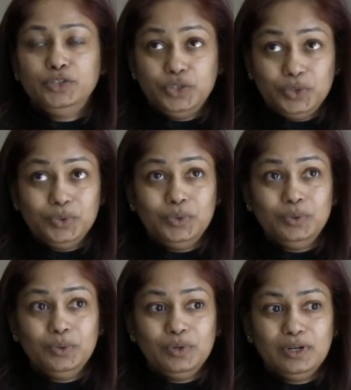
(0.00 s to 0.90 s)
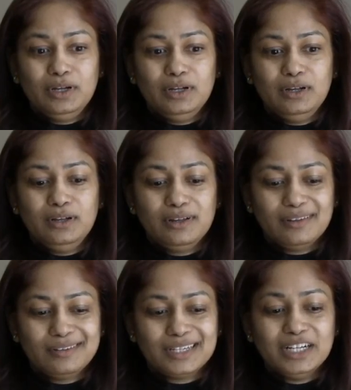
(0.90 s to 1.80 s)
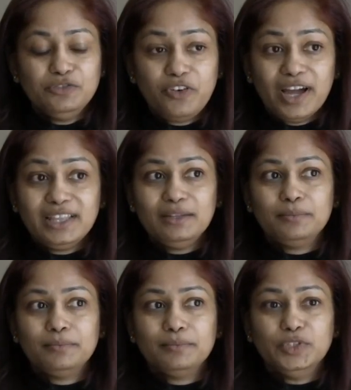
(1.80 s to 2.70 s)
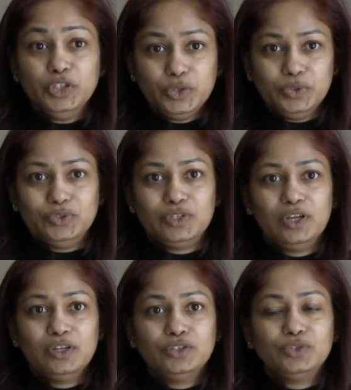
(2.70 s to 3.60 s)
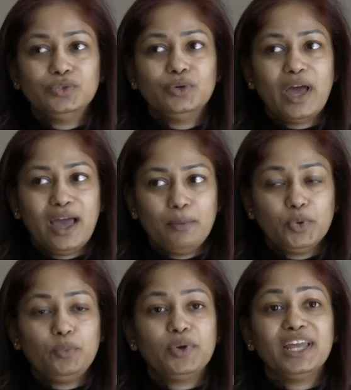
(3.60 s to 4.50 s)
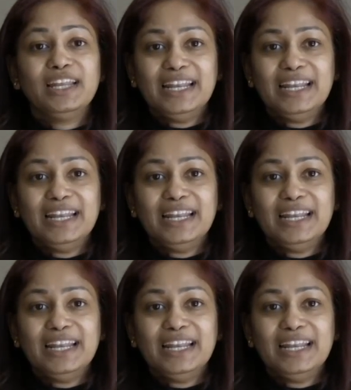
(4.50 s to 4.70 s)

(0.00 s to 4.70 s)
to confine the use to appropriate